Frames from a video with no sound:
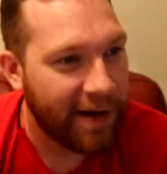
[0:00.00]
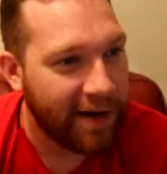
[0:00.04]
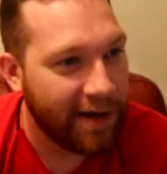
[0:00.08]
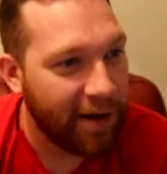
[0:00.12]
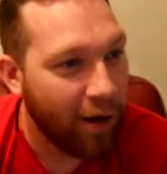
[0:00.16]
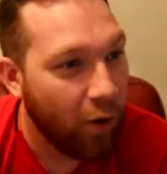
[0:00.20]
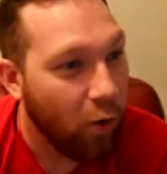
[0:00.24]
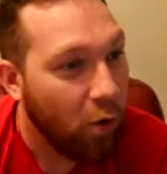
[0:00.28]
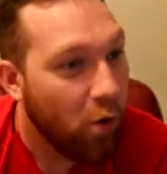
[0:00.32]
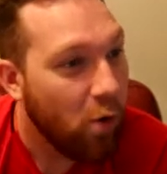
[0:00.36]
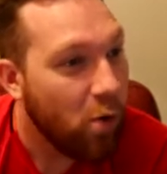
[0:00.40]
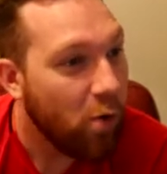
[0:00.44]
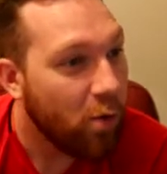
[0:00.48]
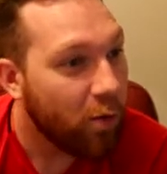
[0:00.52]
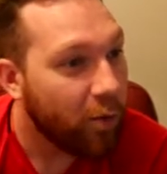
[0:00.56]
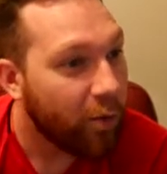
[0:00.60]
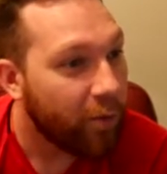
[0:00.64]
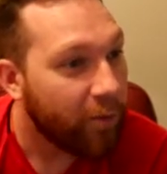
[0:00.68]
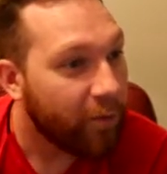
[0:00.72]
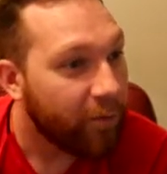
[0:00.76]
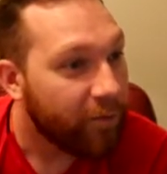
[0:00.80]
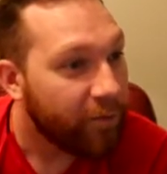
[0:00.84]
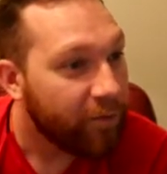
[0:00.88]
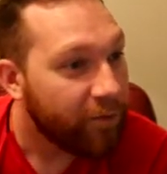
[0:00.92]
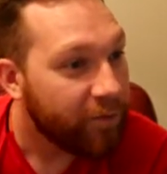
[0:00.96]
God.
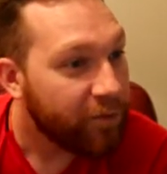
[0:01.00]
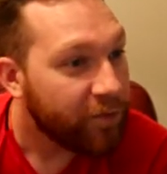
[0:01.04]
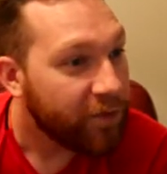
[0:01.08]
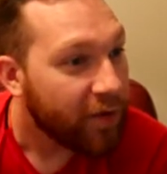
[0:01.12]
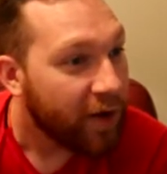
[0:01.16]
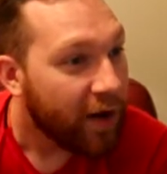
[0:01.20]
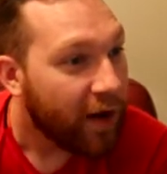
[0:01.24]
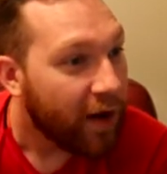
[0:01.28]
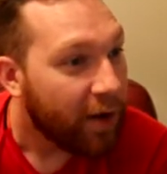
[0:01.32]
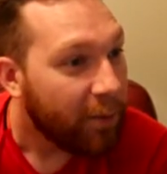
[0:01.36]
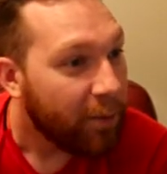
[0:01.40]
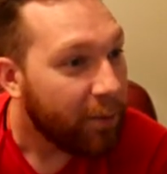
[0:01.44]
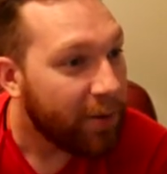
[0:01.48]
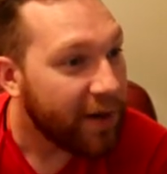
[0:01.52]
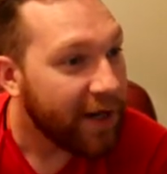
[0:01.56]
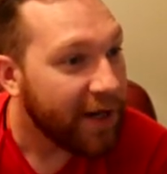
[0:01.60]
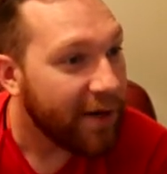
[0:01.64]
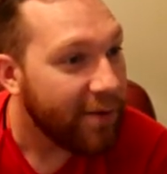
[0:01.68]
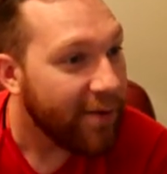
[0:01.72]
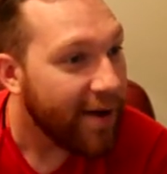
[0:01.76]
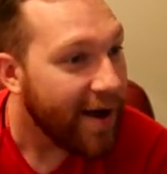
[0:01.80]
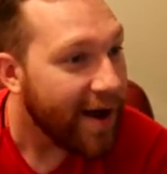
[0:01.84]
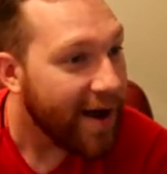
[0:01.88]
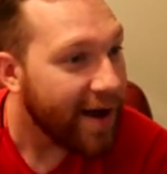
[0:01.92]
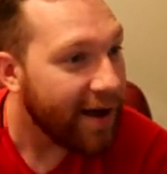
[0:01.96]
Oh, put it
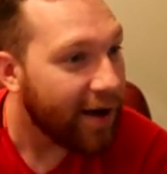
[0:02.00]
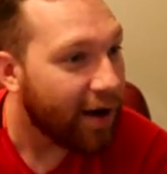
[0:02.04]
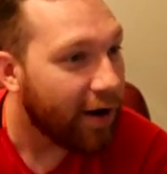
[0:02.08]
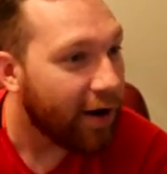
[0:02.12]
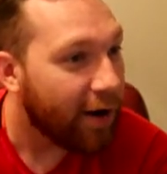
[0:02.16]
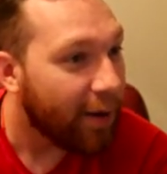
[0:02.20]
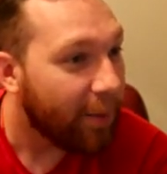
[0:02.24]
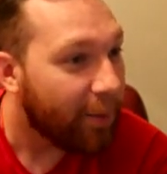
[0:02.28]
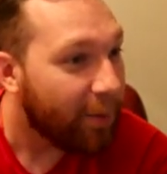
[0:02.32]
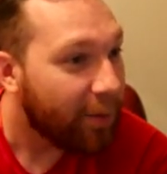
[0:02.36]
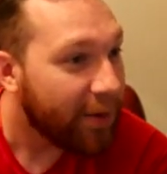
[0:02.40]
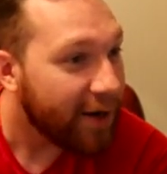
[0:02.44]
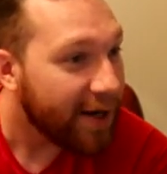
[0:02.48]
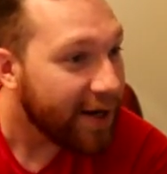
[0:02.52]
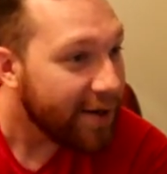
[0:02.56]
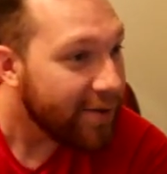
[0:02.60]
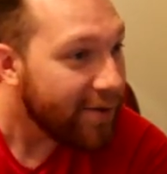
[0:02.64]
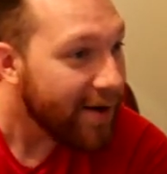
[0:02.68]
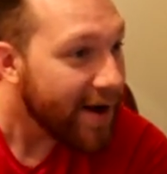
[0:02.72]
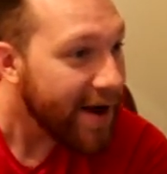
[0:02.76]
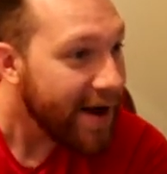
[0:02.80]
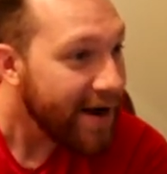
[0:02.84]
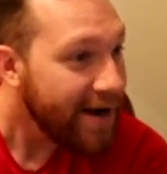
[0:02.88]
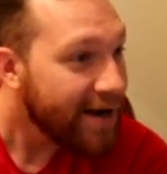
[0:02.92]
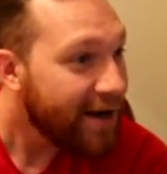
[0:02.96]
away. Put it
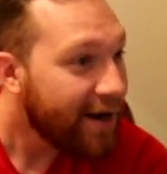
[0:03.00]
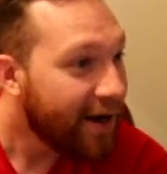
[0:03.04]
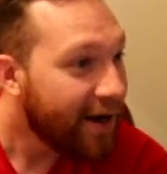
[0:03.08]
away.